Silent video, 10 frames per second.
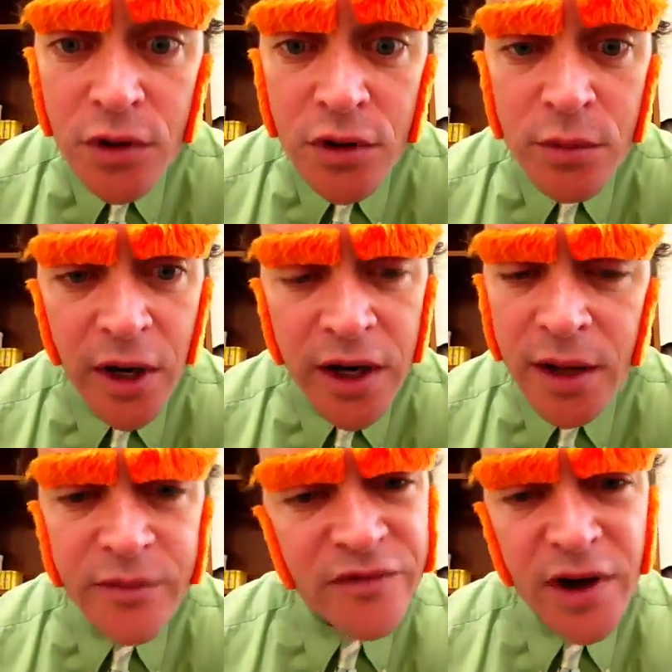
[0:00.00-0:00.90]
Goodbye.
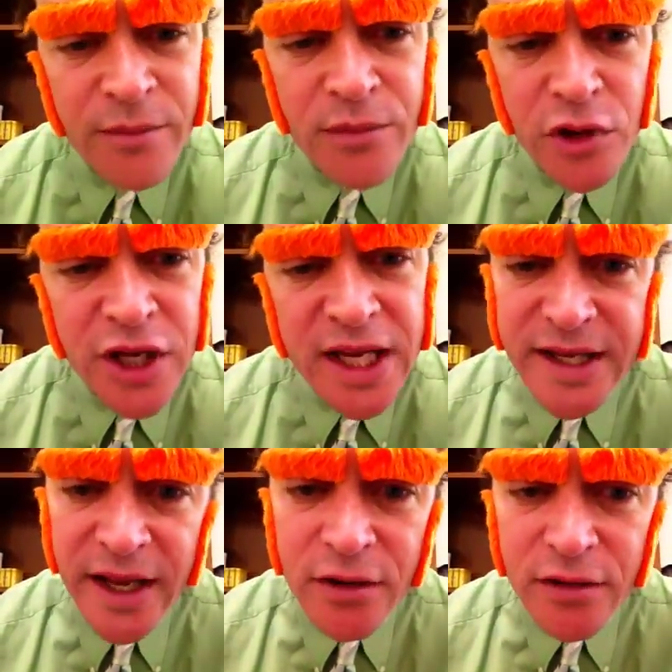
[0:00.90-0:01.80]
I'm looking
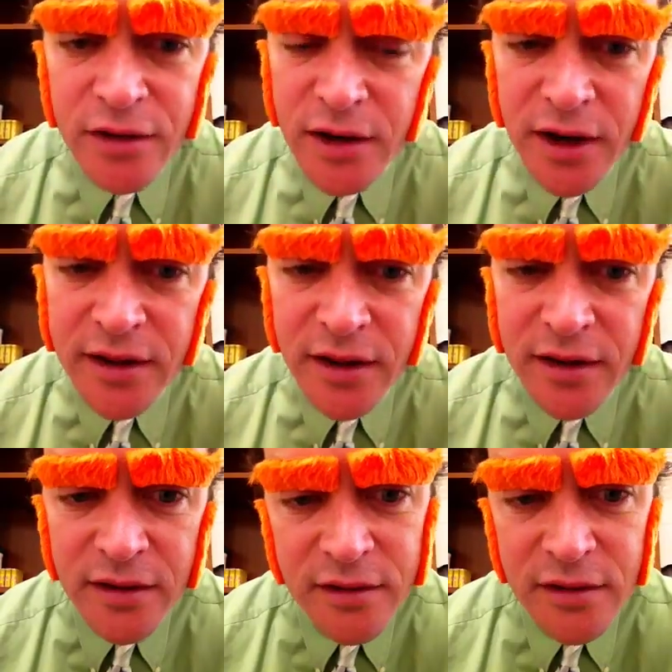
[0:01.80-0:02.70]
down, not
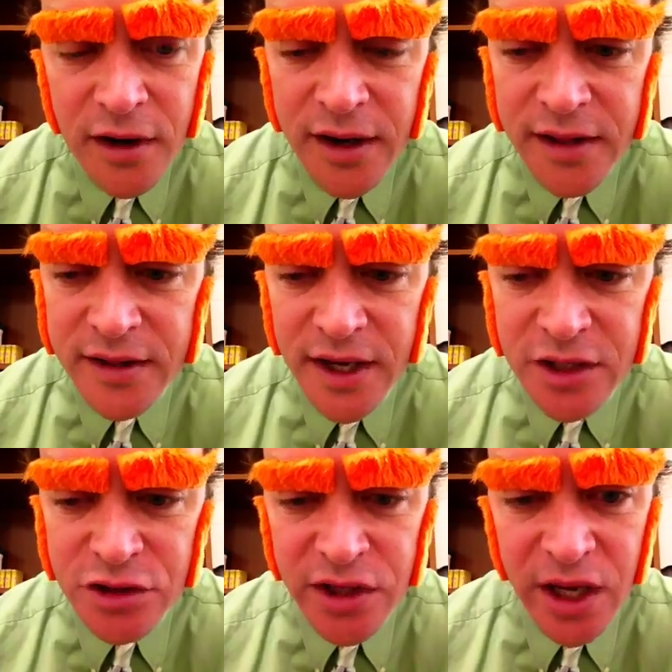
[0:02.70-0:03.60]
at the
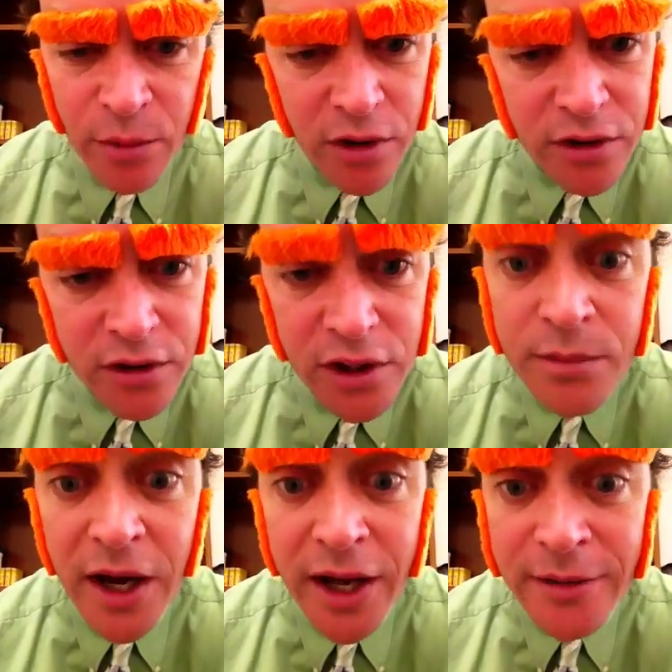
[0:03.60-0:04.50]
actual camera.
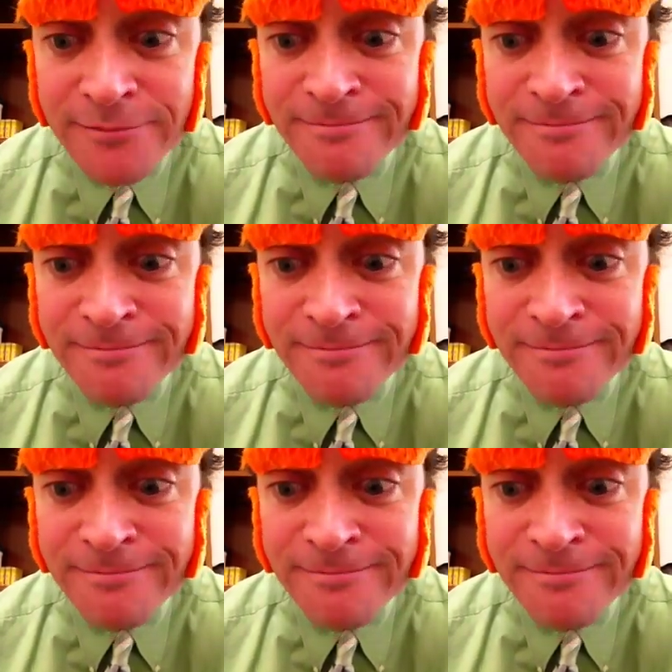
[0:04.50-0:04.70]
Goodbye.